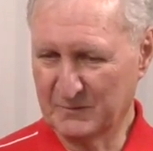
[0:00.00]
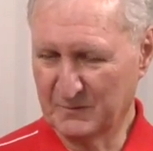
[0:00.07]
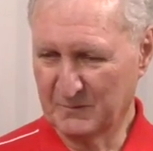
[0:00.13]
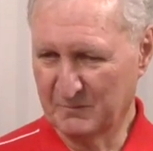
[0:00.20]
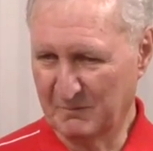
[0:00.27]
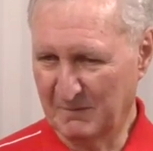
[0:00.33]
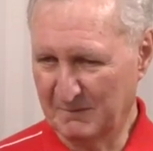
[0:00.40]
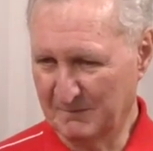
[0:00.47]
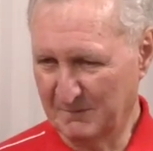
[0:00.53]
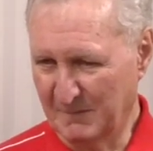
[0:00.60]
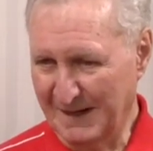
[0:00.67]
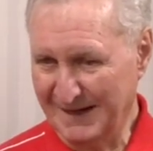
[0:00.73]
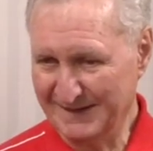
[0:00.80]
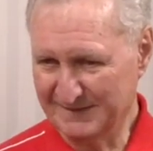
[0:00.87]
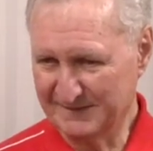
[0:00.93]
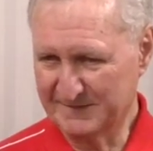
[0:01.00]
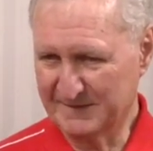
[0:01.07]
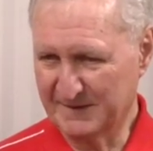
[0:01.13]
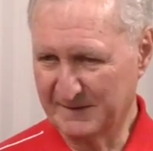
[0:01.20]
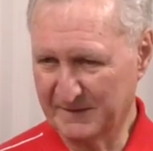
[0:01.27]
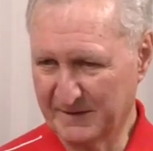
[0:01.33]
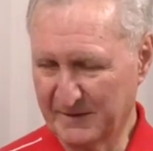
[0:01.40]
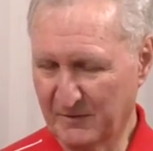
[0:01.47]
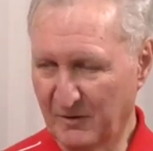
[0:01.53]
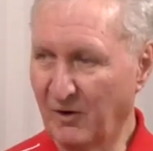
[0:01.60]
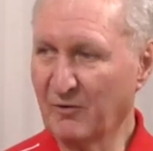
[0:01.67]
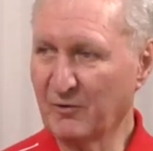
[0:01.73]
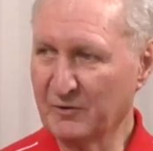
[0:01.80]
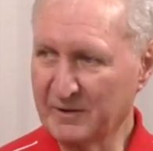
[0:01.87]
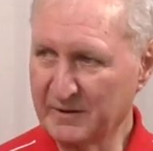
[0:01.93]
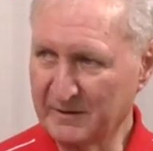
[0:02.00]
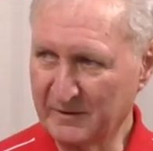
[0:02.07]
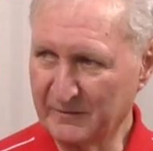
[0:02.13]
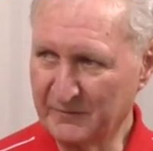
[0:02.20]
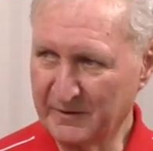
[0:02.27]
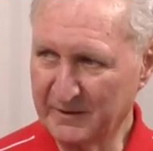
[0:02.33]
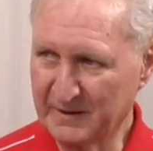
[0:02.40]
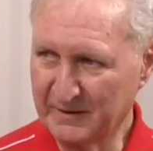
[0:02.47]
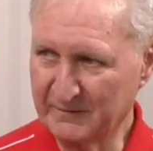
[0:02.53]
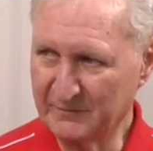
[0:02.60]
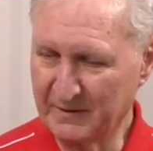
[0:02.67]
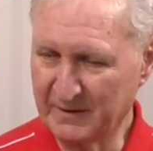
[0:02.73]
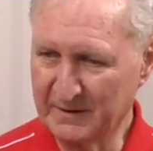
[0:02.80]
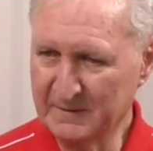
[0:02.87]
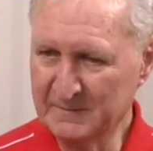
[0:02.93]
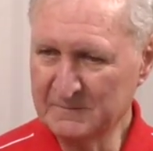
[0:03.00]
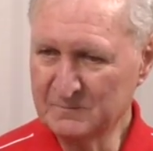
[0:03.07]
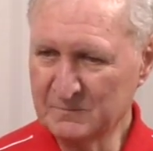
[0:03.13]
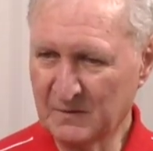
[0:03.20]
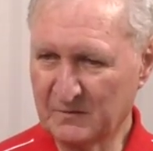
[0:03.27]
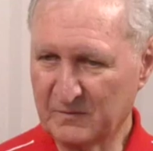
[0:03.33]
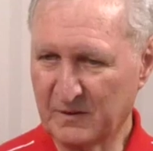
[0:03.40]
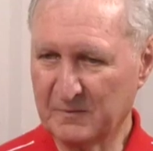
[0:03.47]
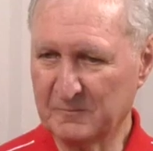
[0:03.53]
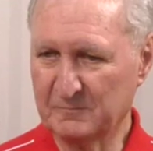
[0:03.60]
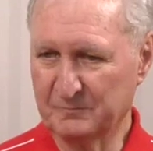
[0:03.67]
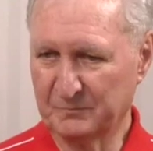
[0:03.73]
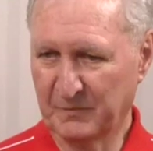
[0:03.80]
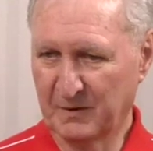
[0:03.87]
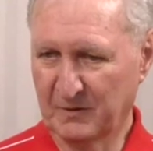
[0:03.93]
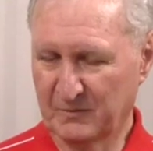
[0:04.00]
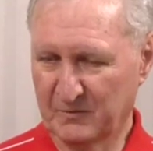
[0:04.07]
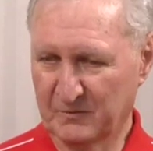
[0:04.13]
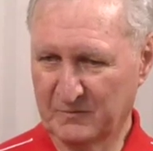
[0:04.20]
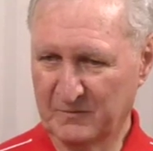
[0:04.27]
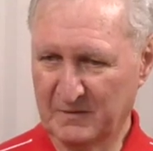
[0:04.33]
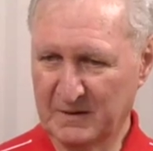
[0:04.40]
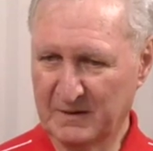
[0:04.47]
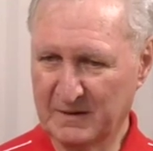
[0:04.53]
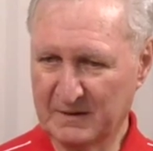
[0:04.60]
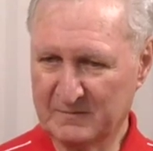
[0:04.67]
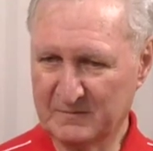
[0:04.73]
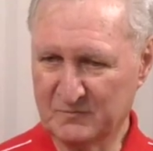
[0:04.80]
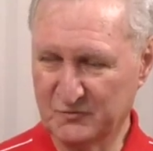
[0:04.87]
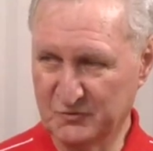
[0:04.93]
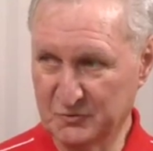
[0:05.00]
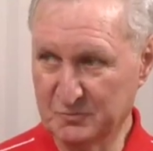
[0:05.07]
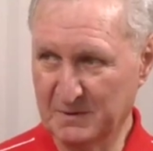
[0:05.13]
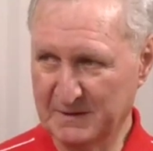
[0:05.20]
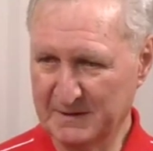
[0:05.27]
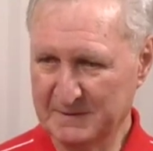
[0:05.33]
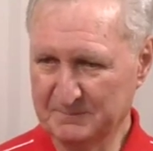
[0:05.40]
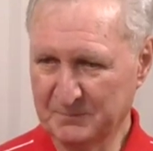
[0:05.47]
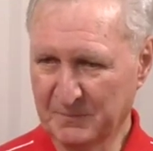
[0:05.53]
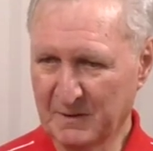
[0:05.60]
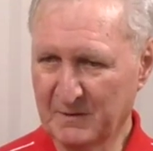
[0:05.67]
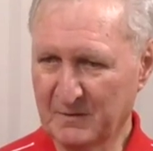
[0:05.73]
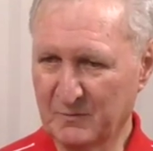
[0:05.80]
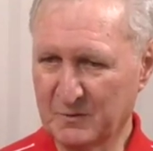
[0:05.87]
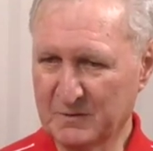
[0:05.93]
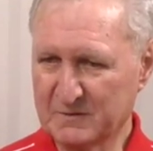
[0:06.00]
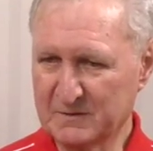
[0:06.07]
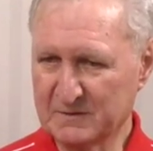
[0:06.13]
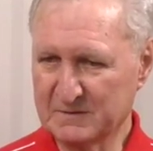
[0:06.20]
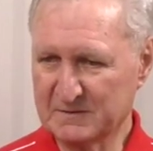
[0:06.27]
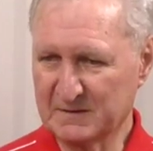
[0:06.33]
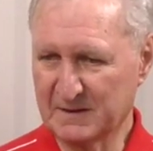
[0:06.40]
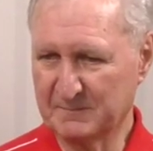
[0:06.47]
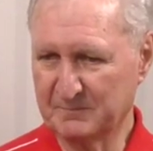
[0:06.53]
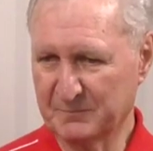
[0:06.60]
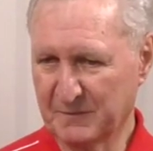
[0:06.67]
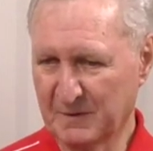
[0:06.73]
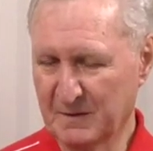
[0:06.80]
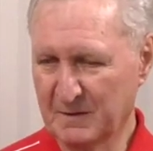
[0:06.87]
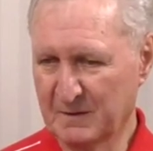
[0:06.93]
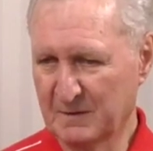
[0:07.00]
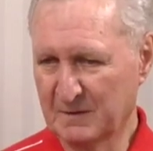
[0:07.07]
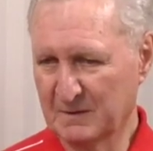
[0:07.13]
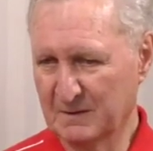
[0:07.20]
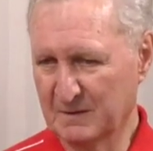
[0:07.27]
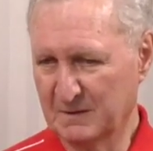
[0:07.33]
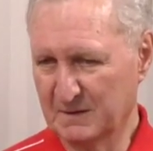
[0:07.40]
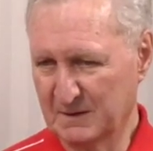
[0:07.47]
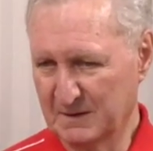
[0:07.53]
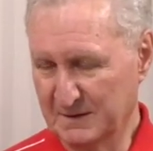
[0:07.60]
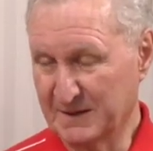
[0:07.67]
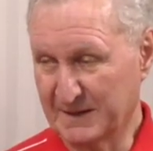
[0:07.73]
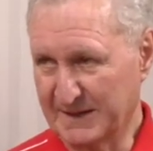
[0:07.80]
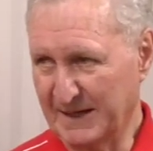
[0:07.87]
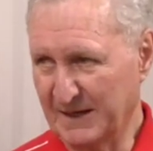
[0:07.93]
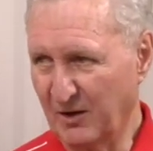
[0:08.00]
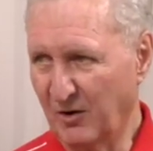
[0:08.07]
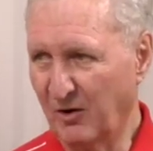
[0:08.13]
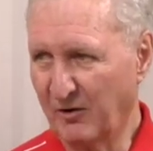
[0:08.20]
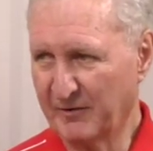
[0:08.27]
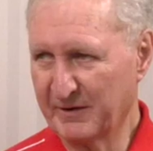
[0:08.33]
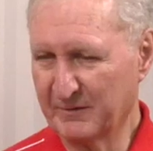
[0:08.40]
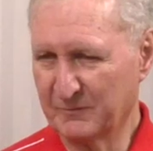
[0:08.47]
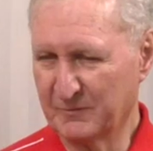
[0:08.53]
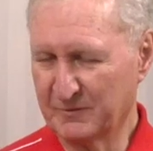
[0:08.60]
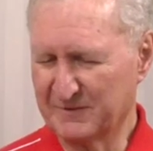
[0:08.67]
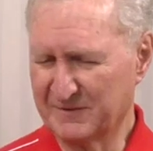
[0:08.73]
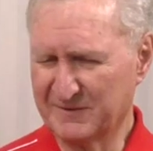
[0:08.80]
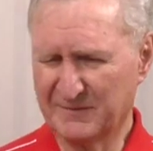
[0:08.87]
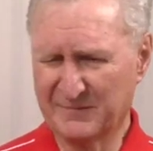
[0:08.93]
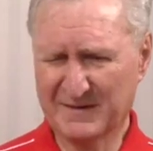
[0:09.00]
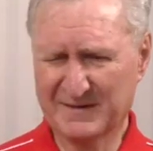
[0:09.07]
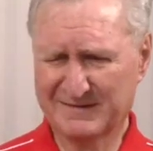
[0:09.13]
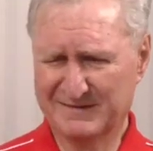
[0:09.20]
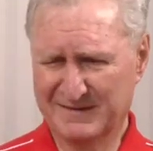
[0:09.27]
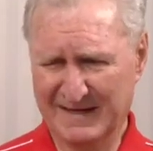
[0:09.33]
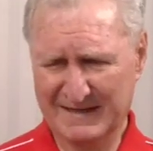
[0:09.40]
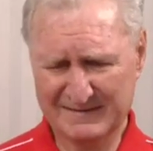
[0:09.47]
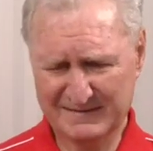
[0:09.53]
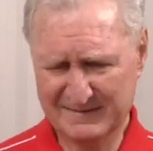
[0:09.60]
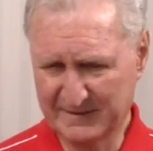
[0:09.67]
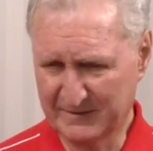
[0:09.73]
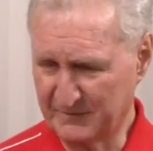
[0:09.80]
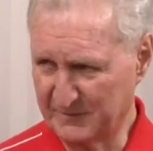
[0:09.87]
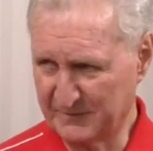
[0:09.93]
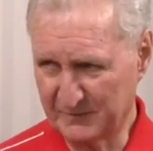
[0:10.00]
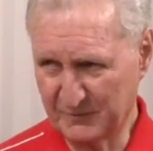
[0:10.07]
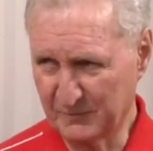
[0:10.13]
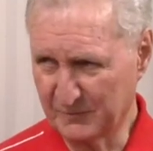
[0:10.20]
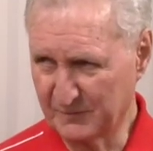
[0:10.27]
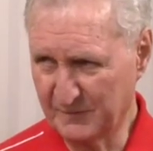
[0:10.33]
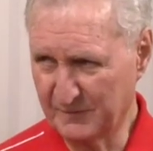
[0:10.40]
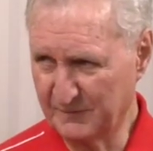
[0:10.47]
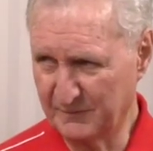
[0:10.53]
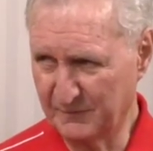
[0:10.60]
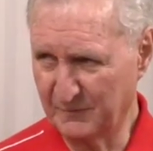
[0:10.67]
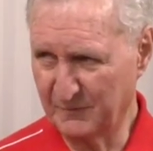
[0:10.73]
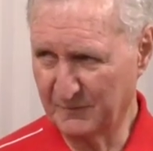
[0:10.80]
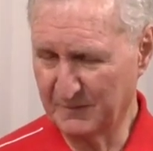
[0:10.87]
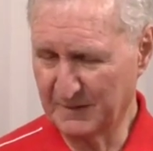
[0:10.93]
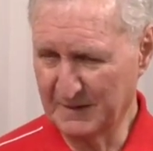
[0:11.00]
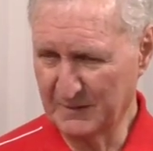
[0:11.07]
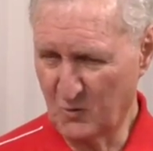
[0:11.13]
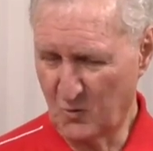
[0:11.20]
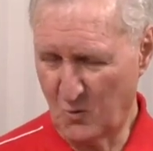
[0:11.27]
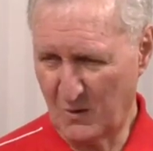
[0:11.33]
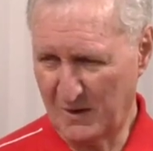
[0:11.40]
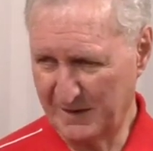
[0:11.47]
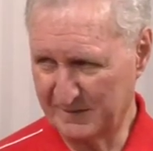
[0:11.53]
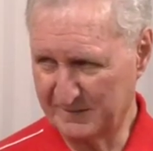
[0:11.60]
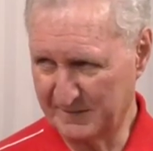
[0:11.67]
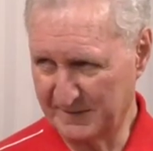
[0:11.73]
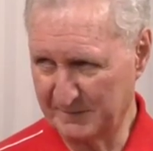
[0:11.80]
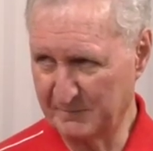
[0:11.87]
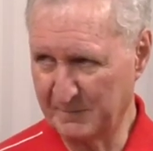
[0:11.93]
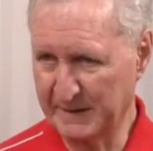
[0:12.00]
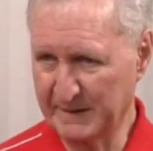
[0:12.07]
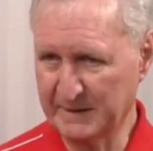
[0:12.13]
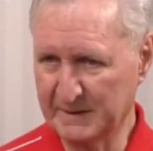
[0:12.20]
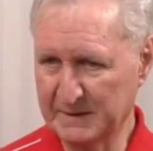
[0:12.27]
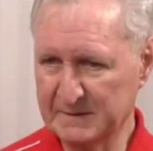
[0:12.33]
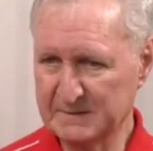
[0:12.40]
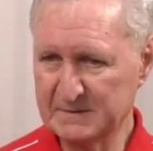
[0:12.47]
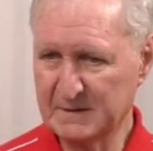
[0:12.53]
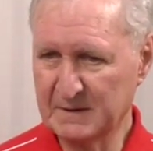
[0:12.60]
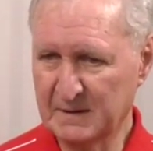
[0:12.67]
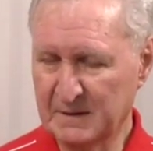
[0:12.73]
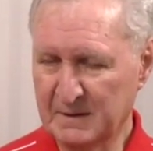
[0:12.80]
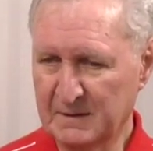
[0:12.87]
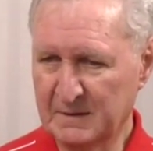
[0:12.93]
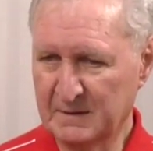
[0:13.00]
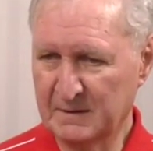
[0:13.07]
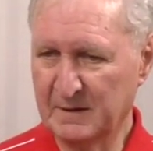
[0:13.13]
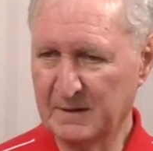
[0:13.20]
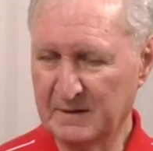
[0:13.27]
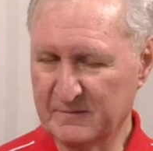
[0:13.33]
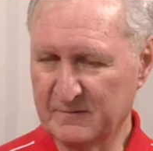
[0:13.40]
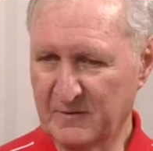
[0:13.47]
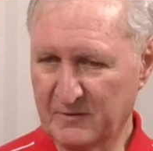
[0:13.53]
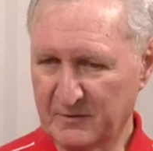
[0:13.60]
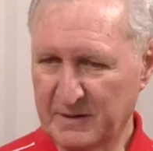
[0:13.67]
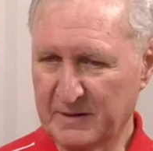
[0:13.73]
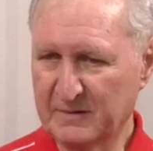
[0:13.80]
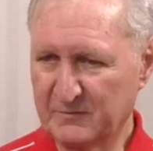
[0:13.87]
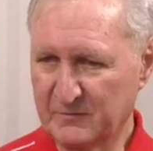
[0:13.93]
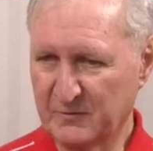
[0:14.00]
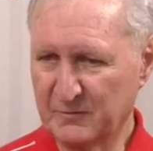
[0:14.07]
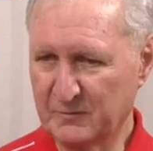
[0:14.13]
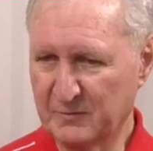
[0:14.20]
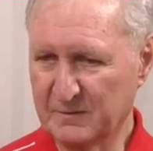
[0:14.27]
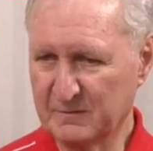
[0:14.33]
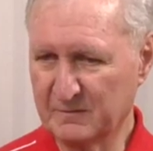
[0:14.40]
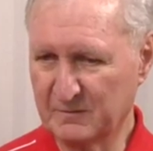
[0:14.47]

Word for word: m mines down here are looking at it very carefully. So you see that Jubilee, which is um, in the Kalahari, which is a fantastic resource for quality manganese, is looking to